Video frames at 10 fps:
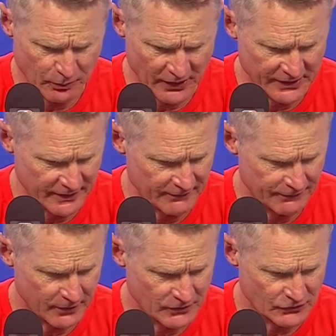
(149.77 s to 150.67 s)
plenty
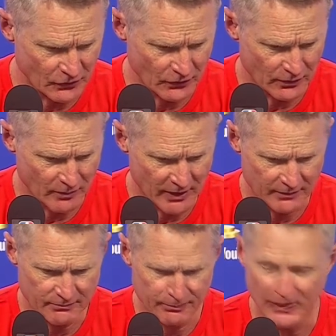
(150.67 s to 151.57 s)
of concern
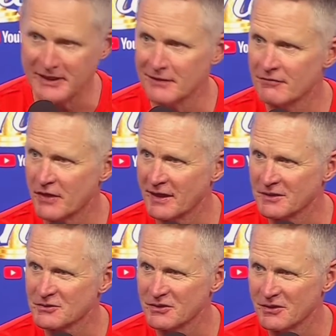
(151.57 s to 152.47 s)
about plenty of
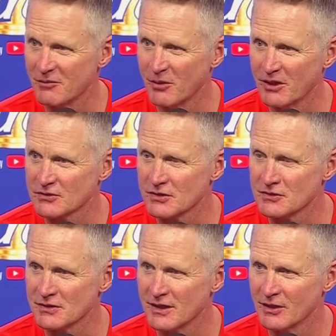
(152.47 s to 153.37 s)
things. You know,
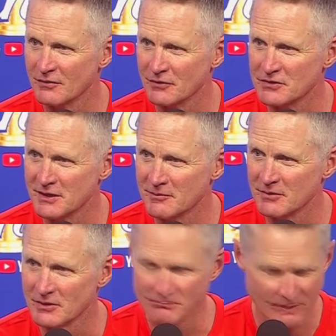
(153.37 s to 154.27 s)
Boston's a hell of a team.
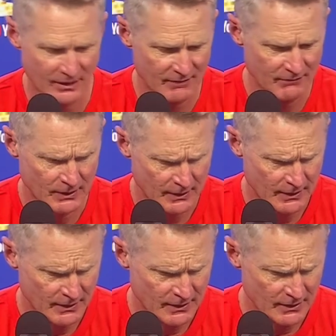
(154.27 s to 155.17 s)
They're,
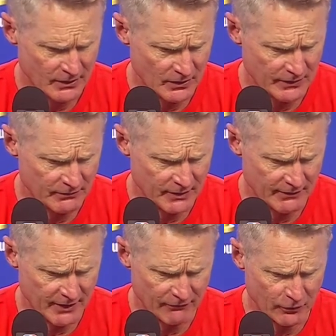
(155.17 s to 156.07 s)
they
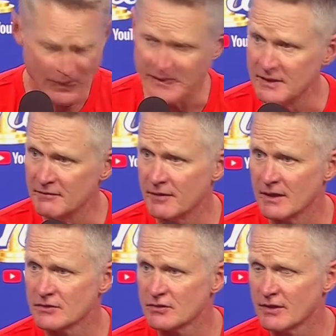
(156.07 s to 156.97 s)
have a great
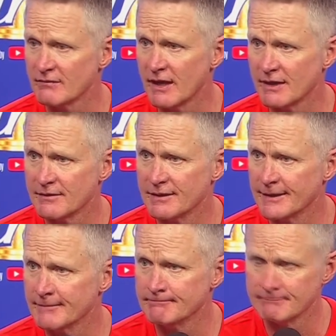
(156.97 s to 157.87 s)
defense. They've got
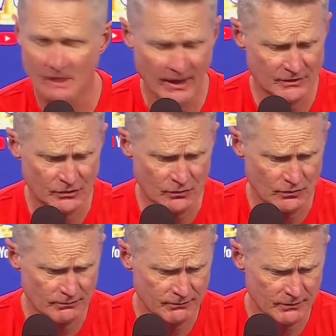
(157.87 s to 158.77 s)
guys
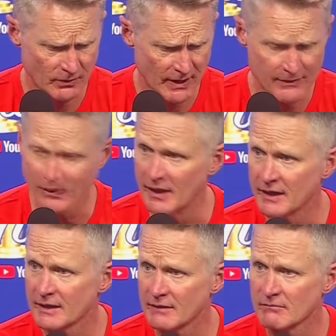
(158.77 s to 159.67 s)
who are
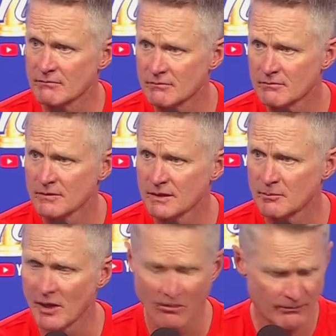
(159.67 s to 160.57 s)
athletic and
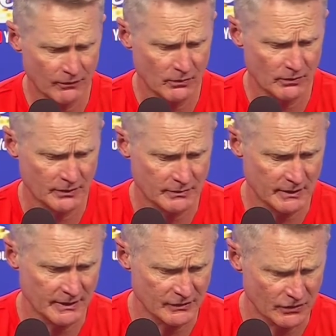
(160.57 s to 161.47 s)
powerful and
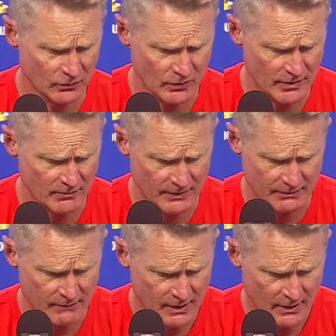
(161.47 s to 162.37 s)
can get to the rim. And
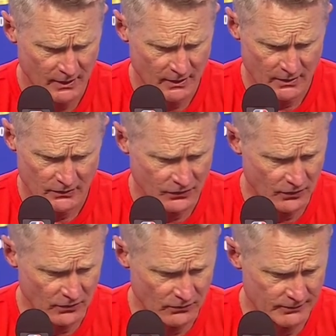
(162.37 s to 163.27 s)
so